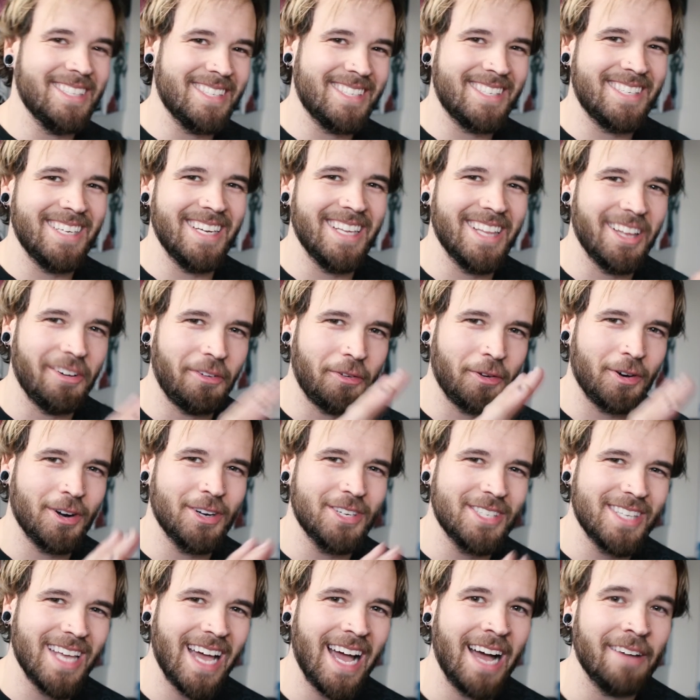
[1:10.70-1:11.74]
to see the
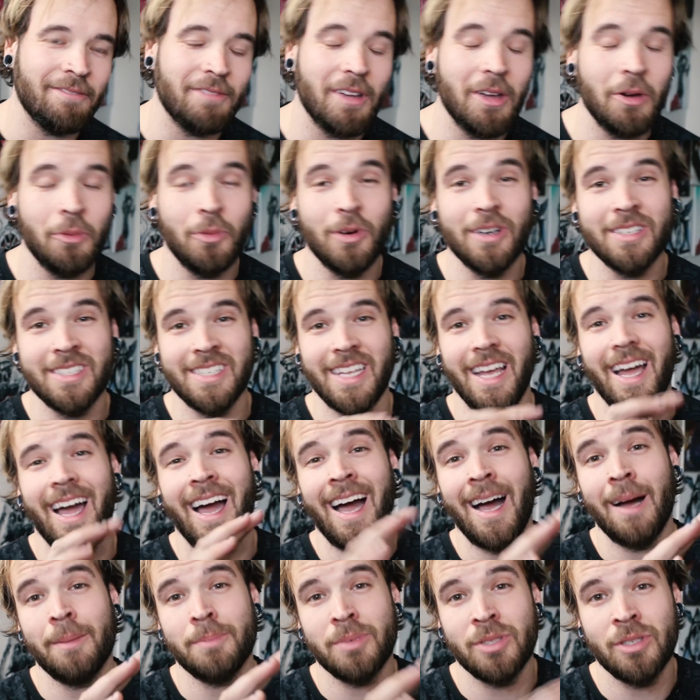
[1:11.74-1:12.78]
first half. It was
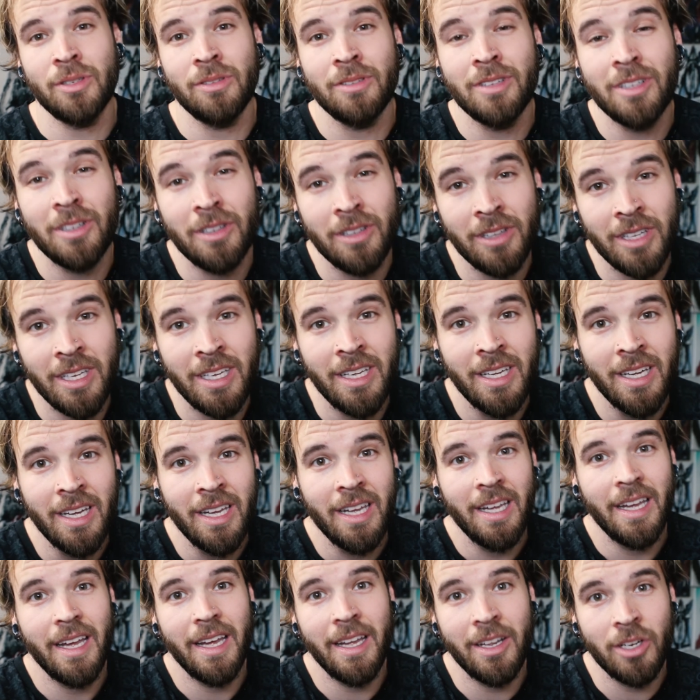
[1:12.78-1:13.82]
absolutely
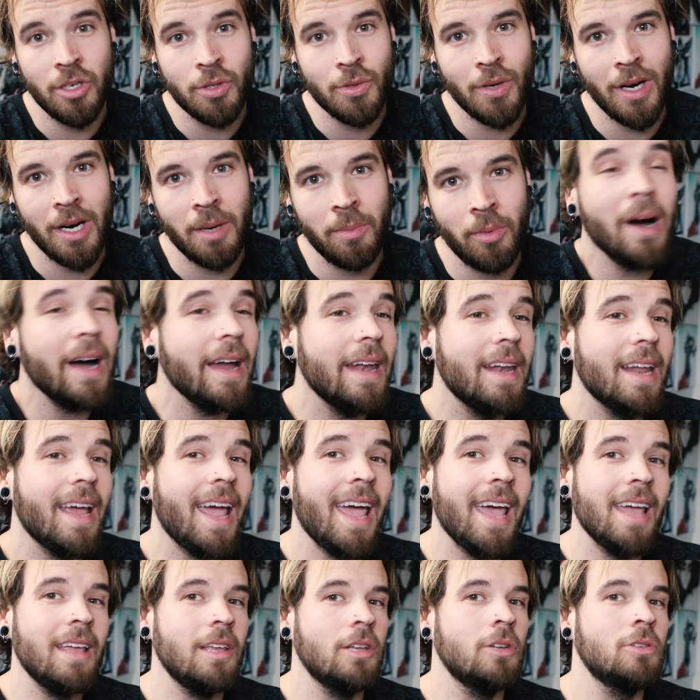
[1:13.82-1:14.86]
incredible. But
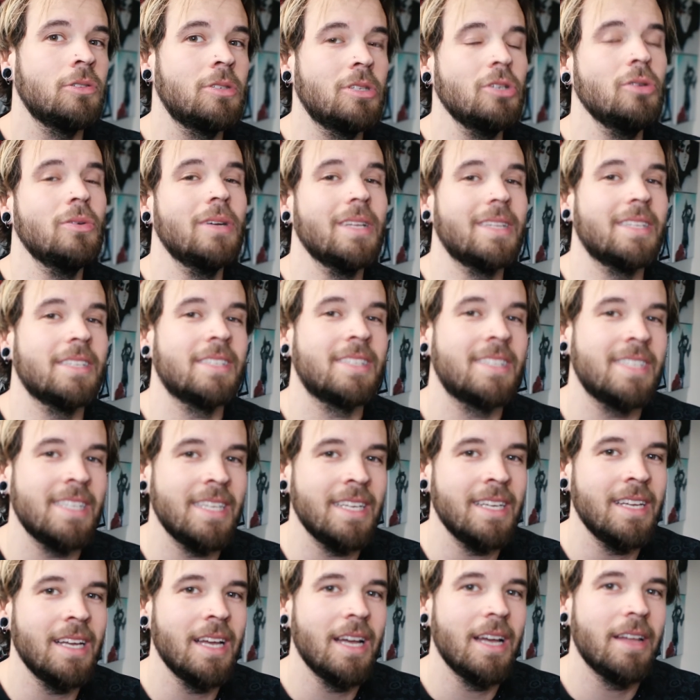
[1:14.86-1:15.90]
hey, you do get to
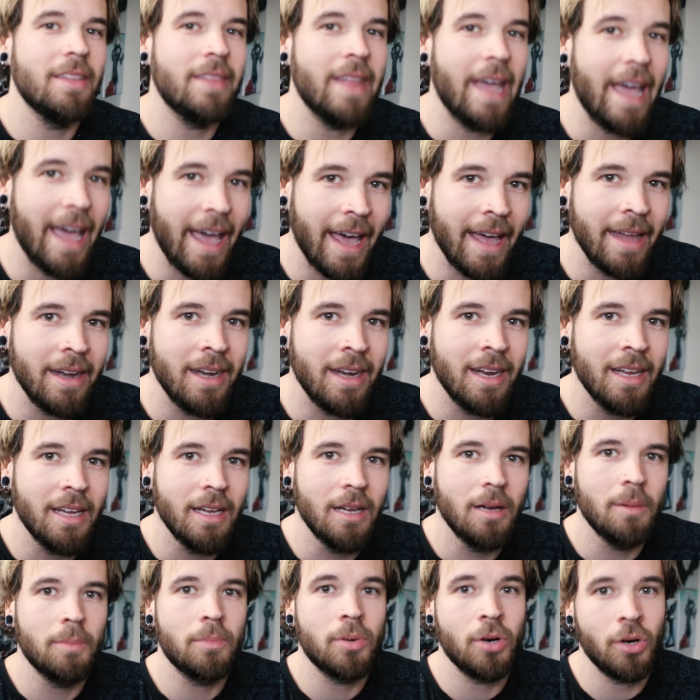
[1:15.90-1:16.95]
see the end
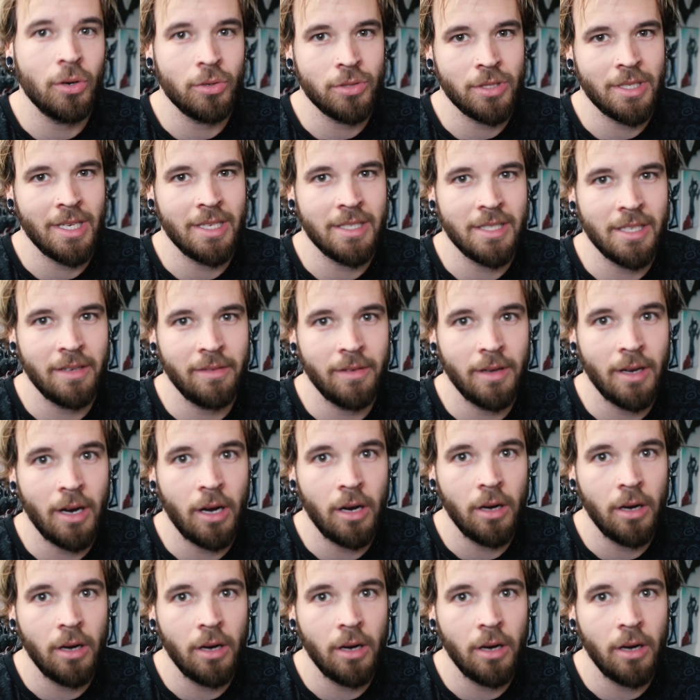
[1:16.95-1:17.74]
process of it